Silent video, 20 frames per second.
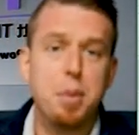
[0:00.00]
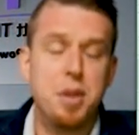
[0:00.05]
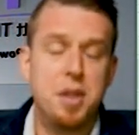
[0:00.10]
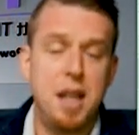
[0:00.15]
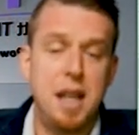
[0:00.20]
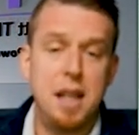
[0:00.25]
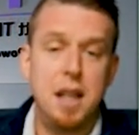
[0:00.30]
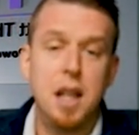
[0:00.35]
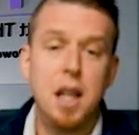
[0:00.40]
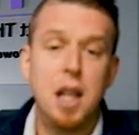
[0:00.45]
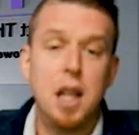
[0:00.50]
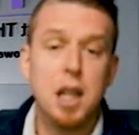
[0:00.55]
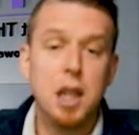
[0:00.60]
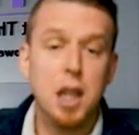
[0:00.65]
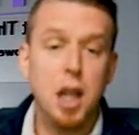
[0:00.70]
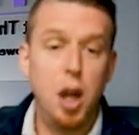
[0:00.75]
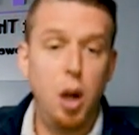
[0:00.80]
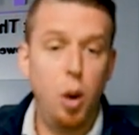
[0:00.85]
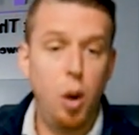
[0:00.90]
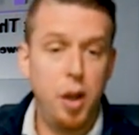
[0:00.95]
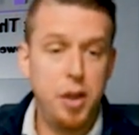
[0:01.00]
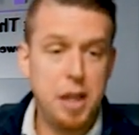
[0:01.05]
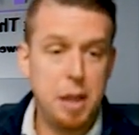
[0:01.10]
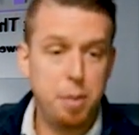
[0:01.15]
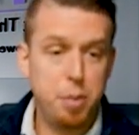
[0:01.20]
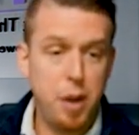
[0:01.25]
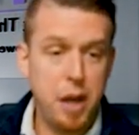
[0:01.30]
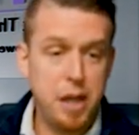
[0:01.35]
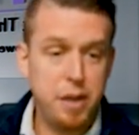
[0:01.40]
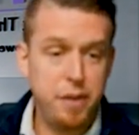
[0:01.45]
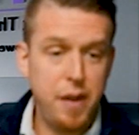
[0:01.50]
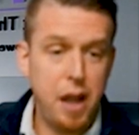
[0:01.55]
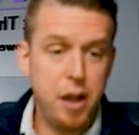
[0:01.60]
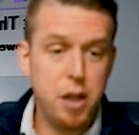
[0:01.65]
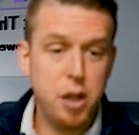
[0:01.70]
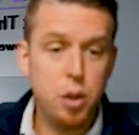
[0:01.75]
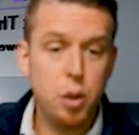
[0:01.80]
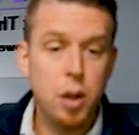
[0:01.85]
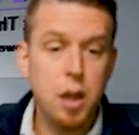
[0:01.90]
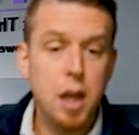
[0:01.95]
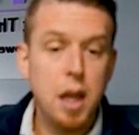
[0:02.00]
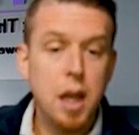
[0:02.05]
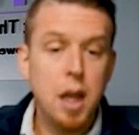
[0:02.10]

8% low on the appraised value.